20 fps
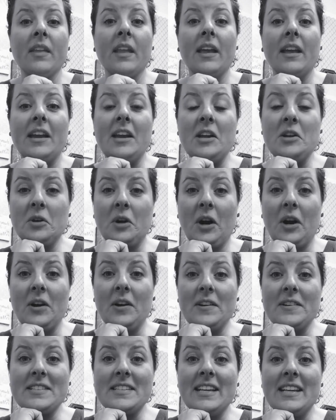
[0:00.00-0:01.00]

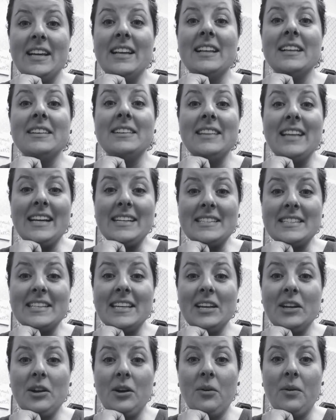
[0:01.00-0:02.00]
Kindergartners, let's
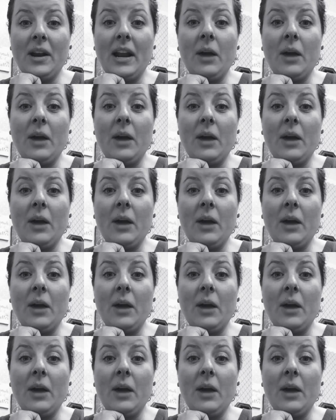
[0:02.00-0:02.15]
get going.